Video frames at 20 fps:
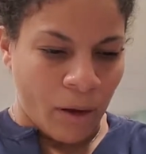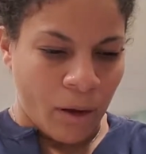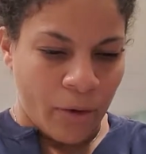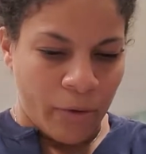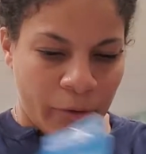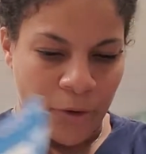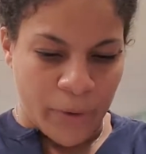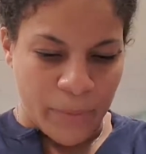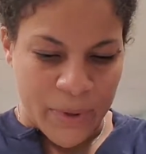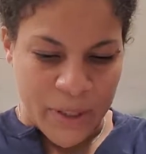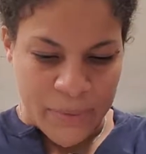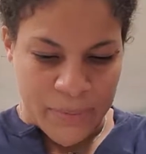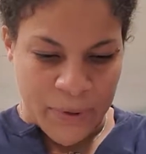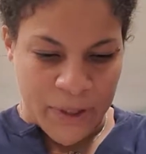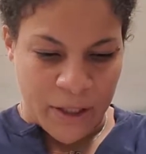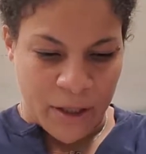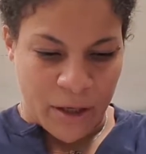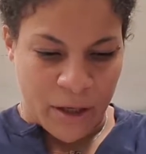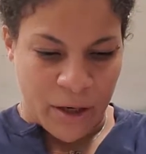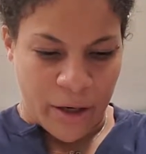from Miss
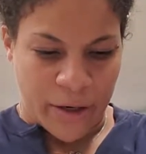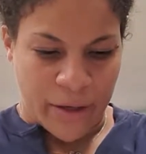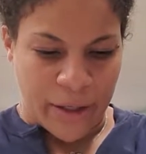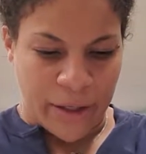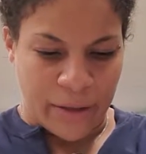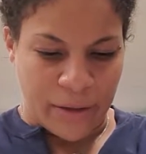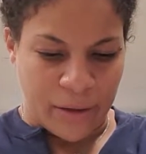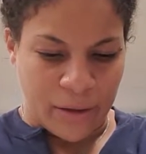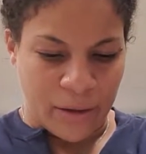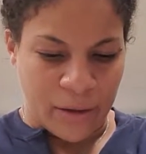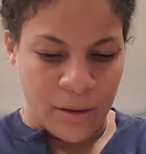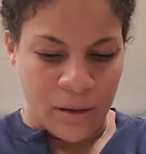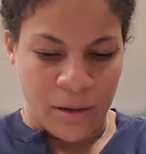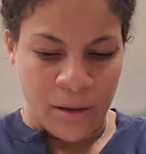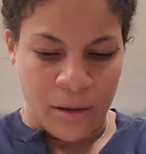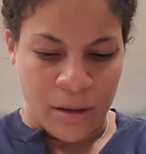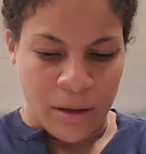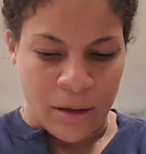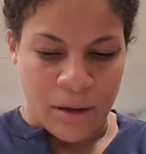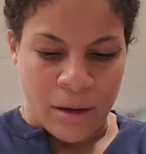Bindergarten
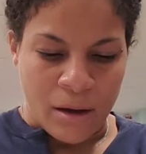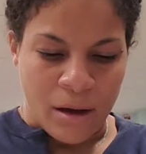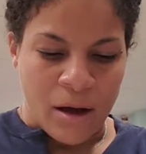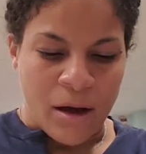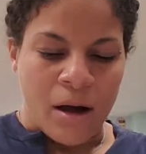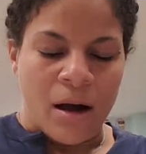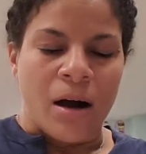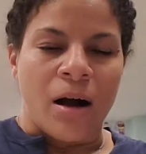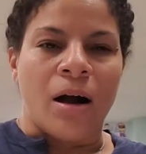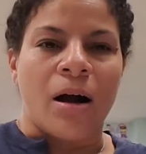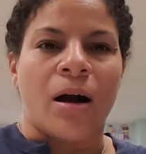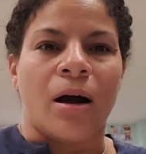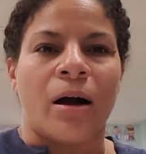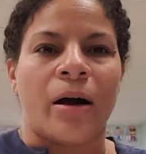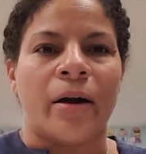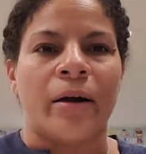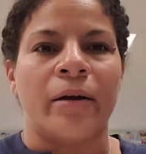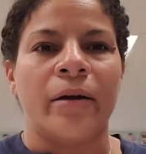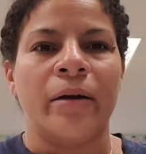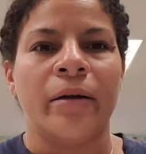
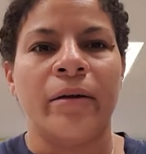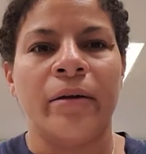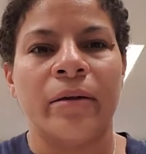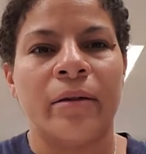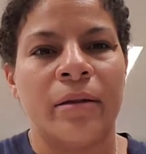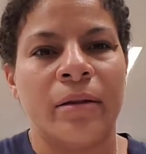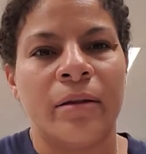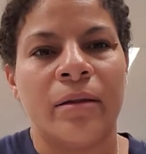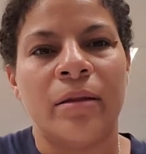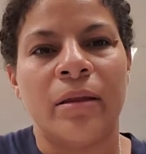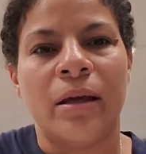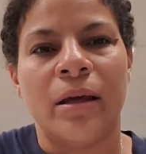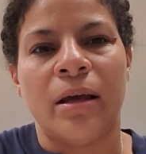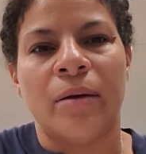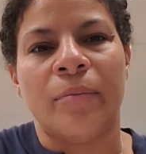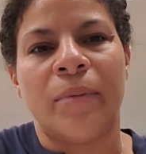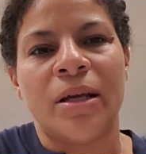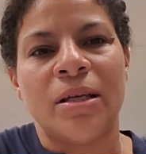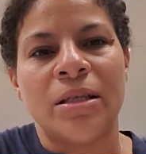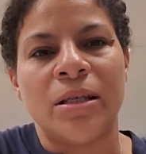are the
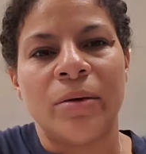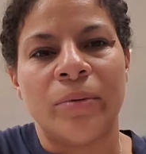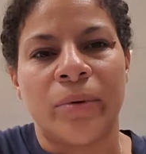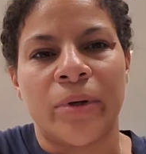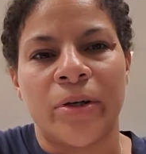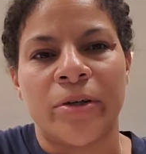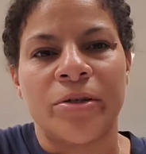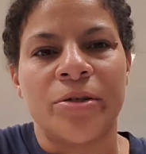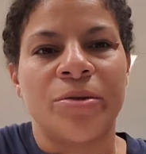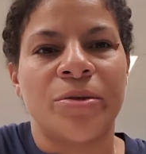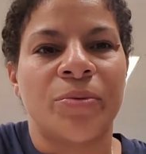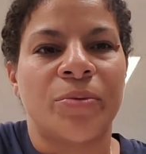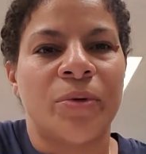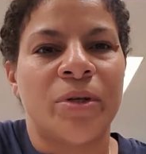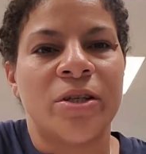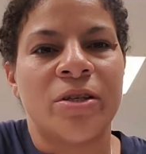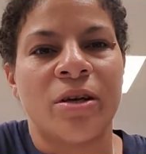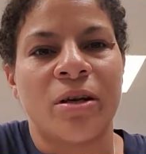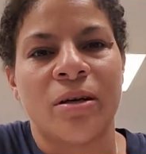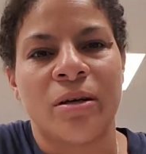amazing words,
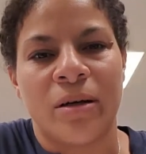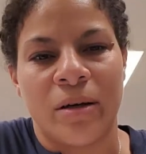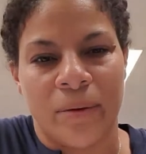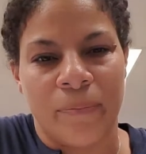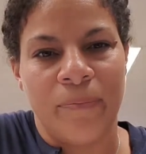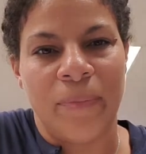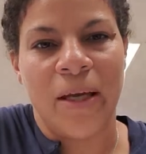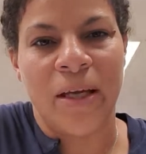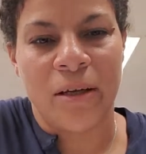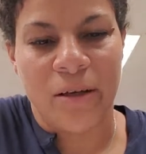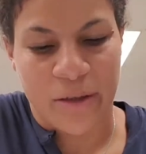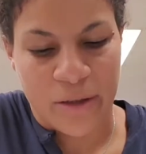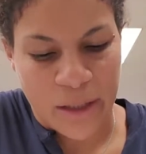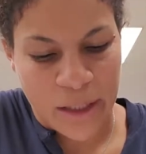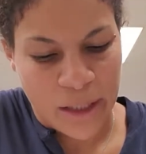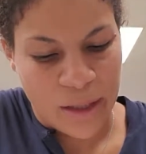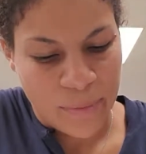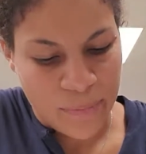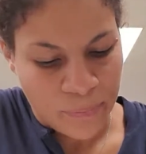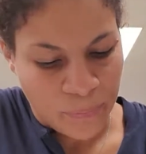which are
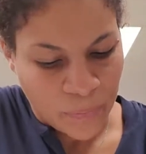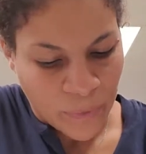bakery,